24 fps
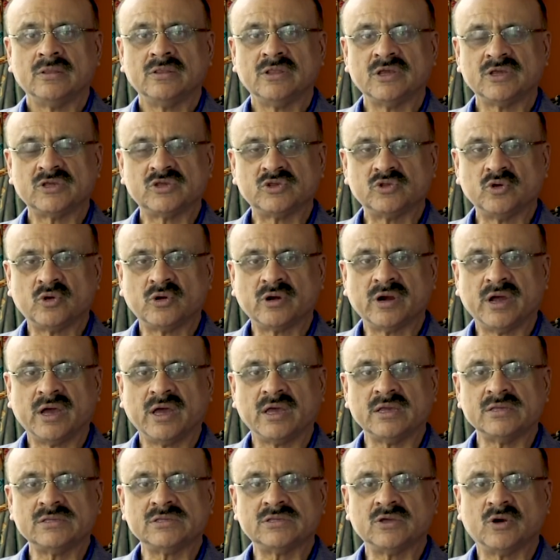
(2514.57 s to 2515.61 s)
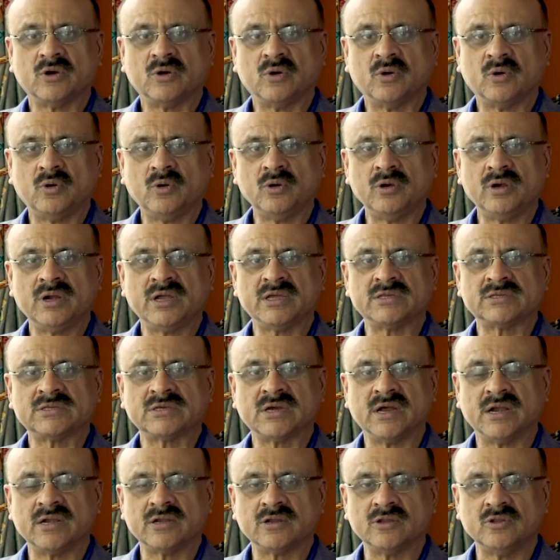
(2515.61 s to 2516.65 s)
this Durga is the
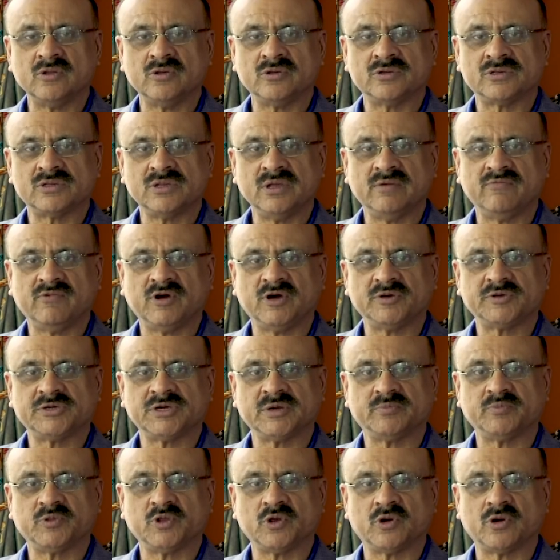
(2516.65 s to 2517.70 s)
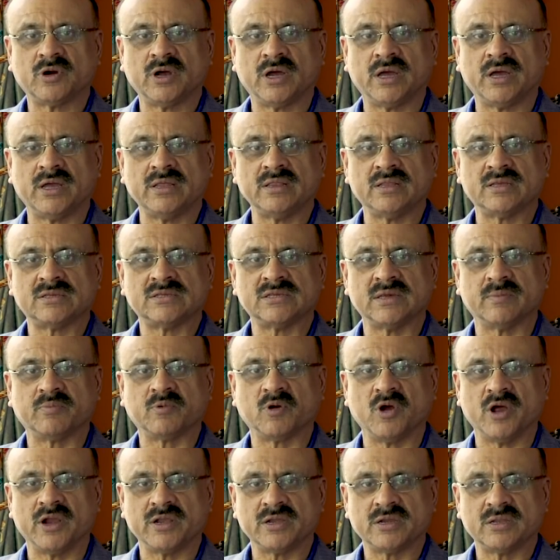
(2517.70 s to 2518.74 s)
oldest continuously worshipped Durga in the
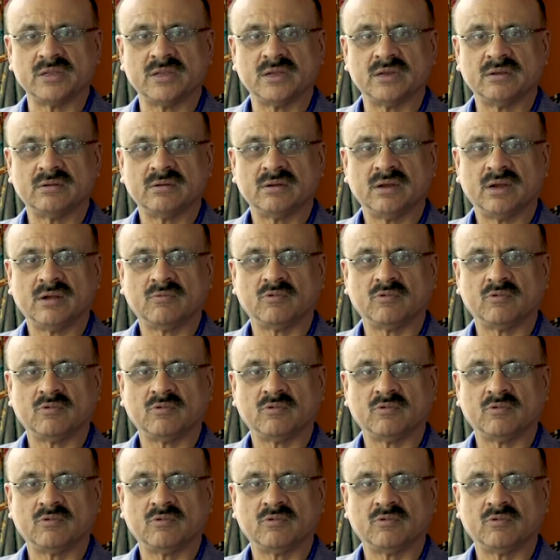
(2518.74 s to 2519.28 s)
subcontinent.